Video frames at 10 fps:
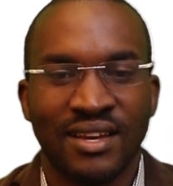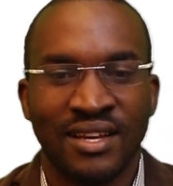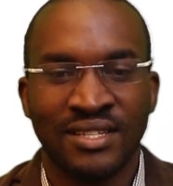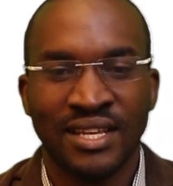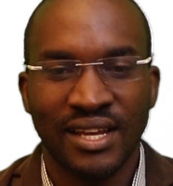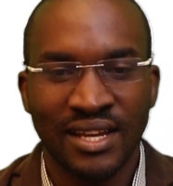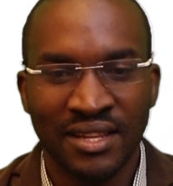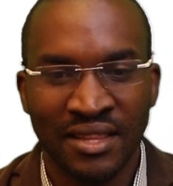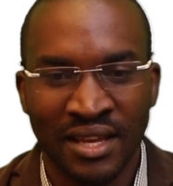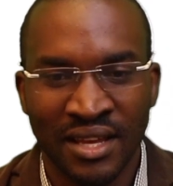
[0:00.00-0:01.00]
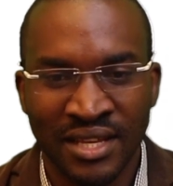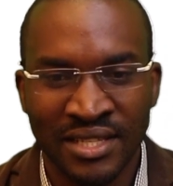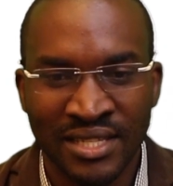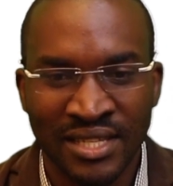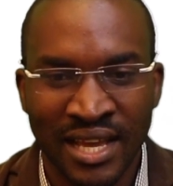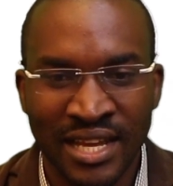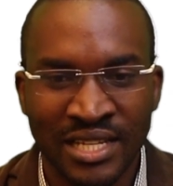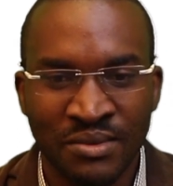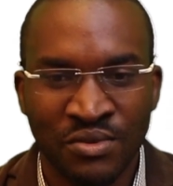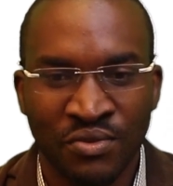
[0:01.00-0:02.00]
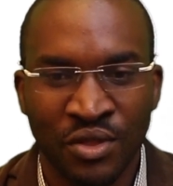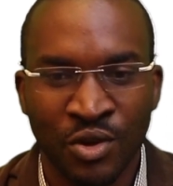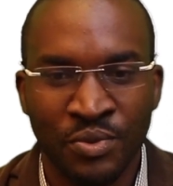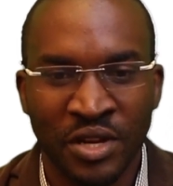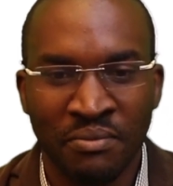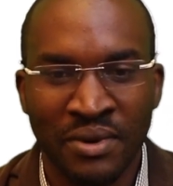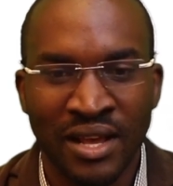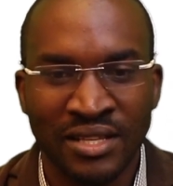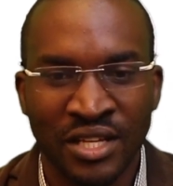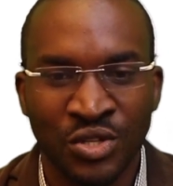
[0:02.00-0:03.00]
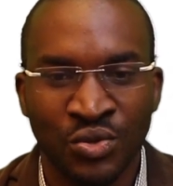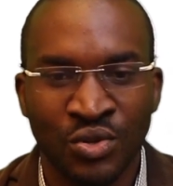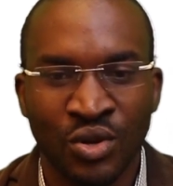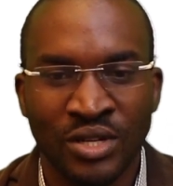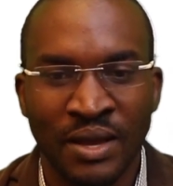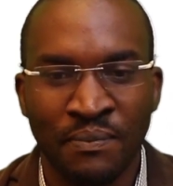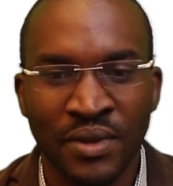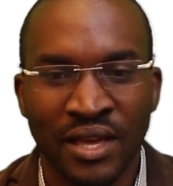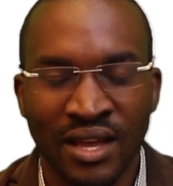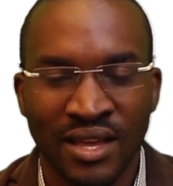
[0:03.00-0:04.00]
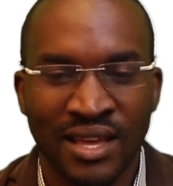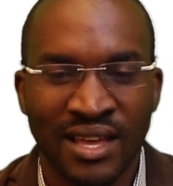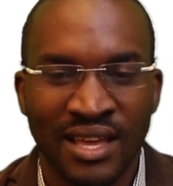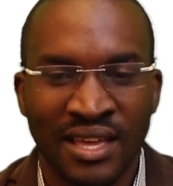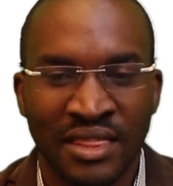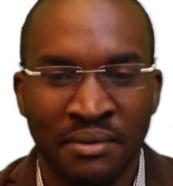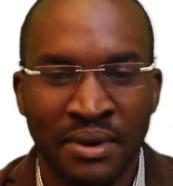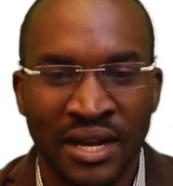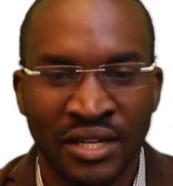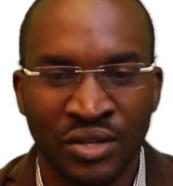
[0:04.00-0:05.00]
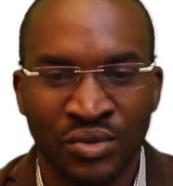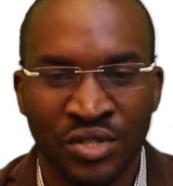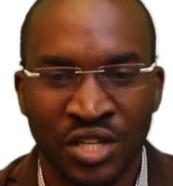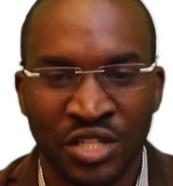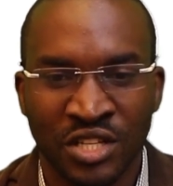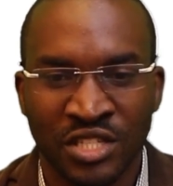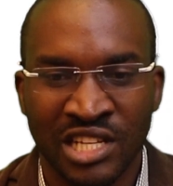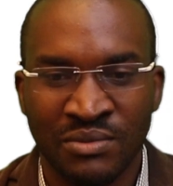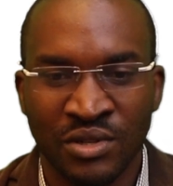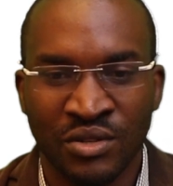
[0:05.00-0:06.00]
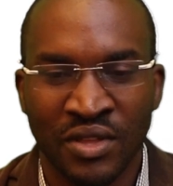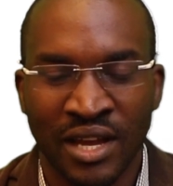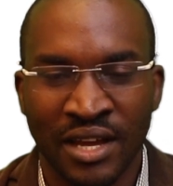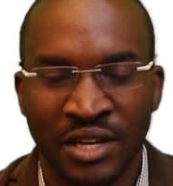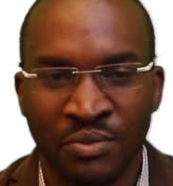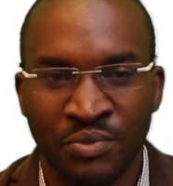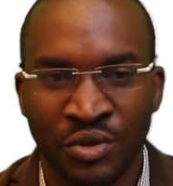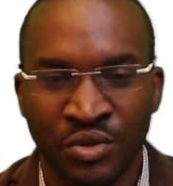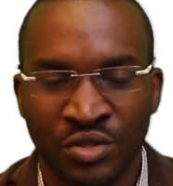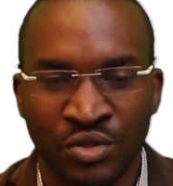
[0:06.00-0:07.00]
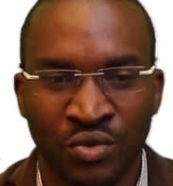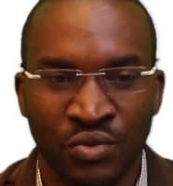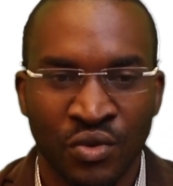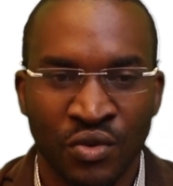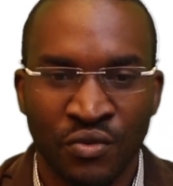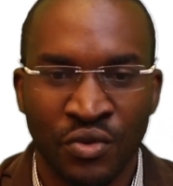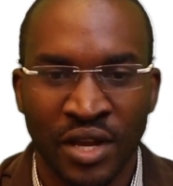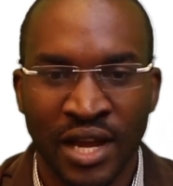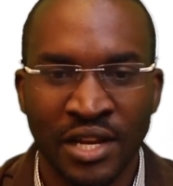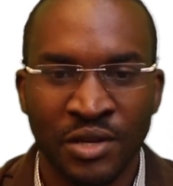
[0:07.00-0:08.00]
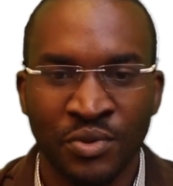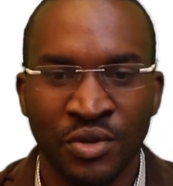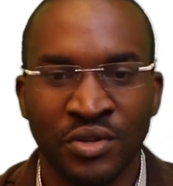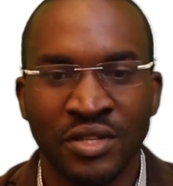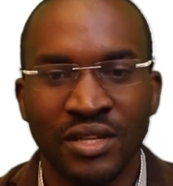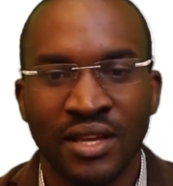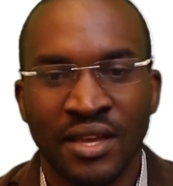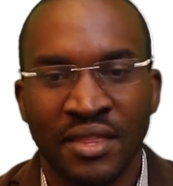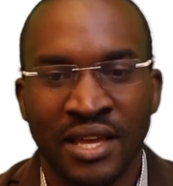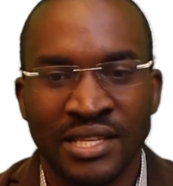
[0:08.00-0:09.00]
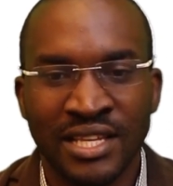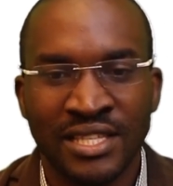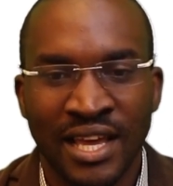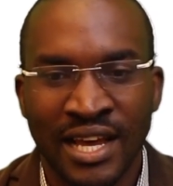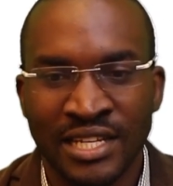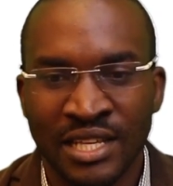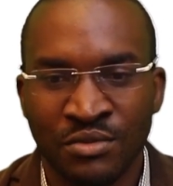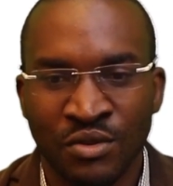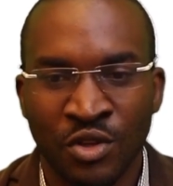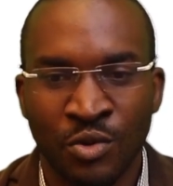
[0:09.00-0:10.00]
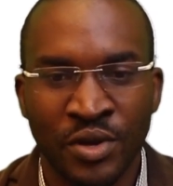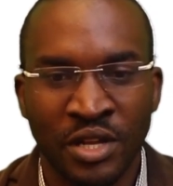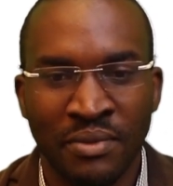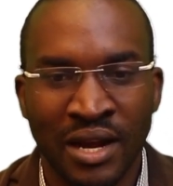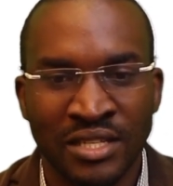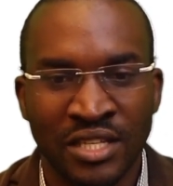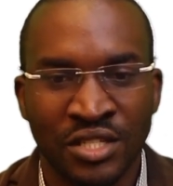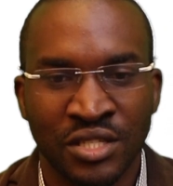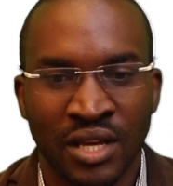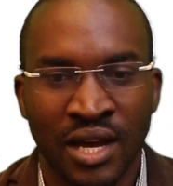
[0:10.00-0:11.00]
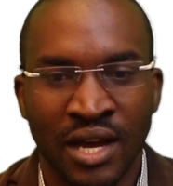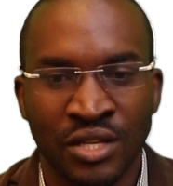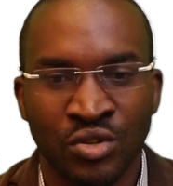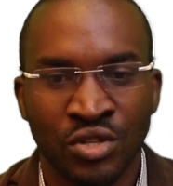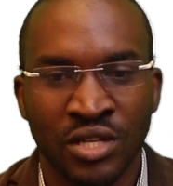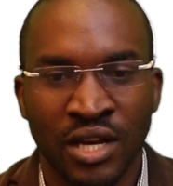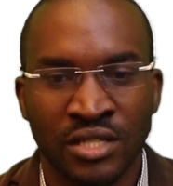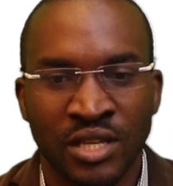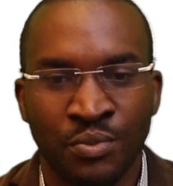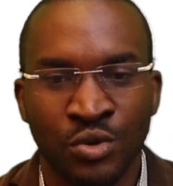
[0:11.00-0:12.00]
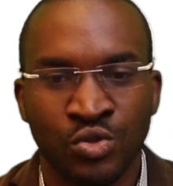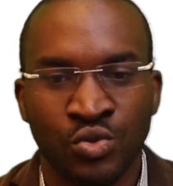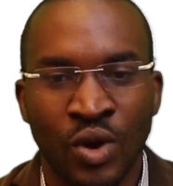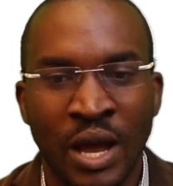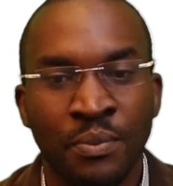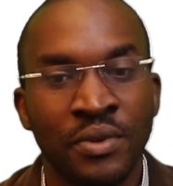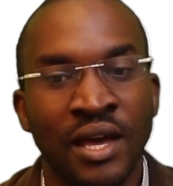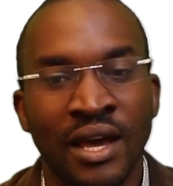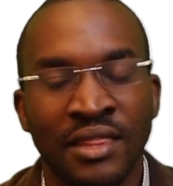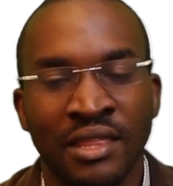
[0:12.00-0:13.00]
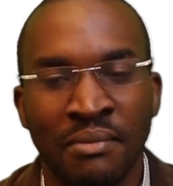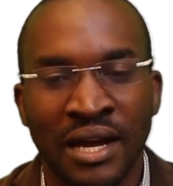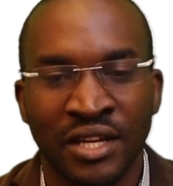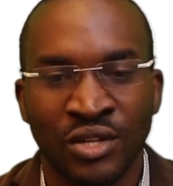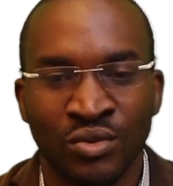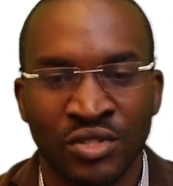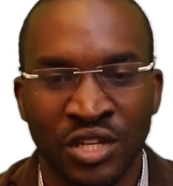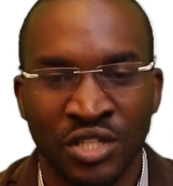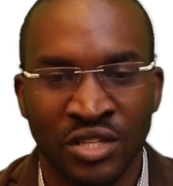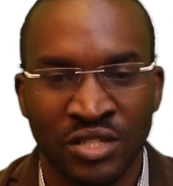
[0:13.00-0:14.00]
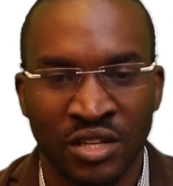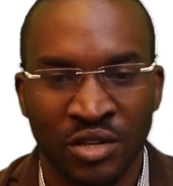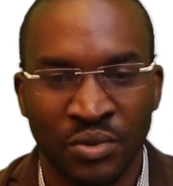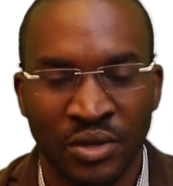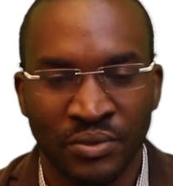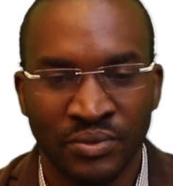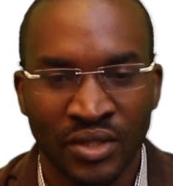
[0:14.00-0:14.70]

And second, the adjusting items for the opening balances should not appear in the bank reconciliation statement of the current period. So for the current period, the adjusting items of the opening balances is not supposed to appear in the bank reconciliation statement.